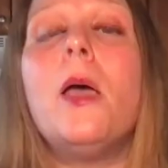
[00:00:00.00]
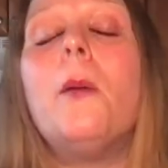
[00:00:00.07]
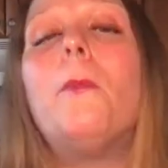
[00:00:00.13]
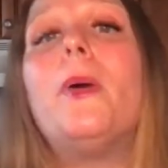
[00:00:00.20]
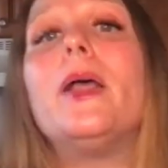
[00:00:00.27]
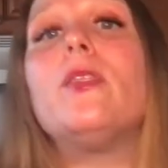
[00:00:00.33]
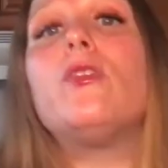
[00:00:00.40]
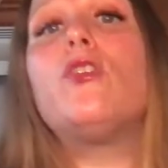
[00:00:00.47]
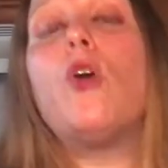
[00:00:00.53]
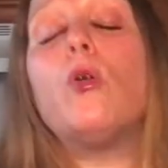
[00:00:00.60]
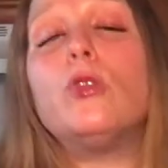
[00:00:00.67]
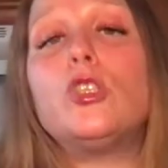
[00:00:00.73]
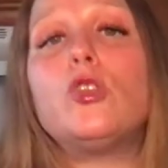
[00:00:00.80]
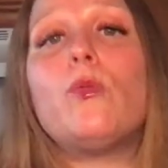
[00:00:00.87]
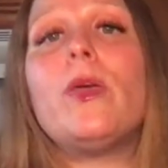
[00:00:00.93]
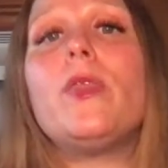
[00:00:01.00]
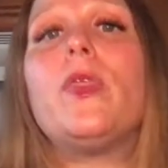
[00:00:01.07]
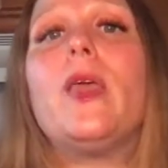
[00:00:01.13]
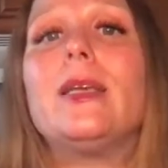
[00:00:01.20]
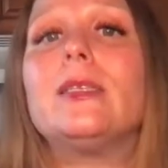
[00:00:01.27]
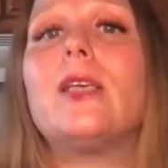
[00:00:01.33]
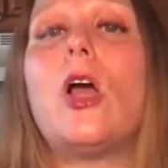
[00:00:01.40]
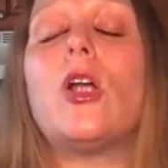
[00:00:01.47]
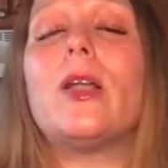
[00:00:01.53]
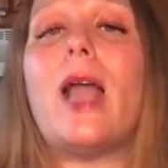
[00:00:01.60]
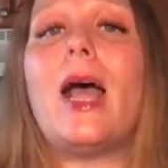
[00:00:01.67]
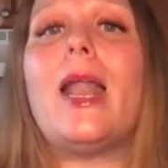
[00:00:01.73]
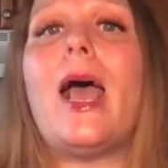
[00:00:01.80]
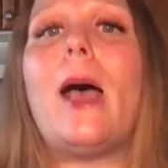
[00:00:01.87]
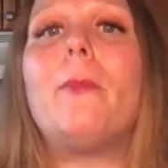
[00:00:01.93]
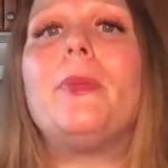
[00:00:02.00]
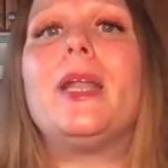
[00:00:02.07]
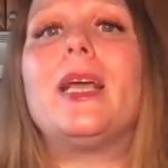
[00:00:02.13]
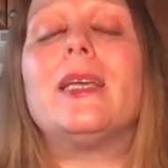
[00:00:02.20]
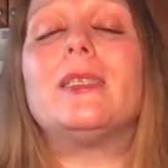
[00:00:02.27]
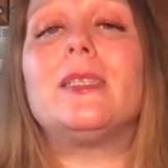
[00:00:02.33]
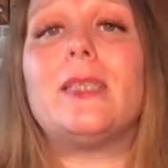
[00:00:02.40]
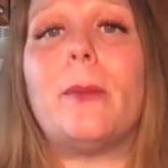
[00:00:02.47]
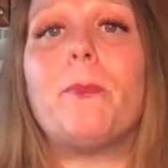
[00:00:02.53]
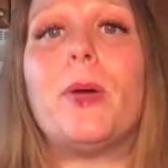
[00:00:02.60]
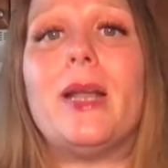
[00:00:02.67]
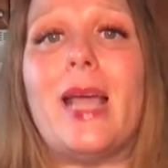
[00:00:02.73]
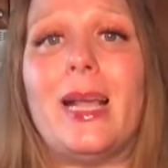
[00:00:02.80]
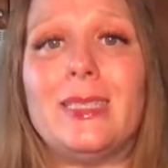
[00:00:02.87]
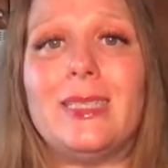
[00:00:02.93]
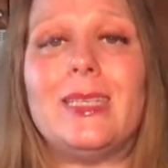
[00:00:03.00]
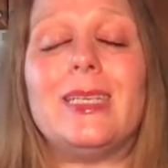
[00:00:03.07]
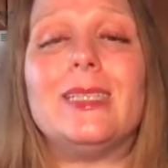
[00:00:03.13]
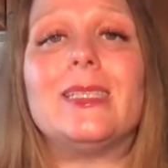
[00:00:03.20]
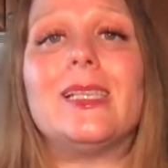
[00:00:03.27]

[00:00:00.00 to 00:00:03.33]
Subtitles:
But those three things are not happening as separate entities.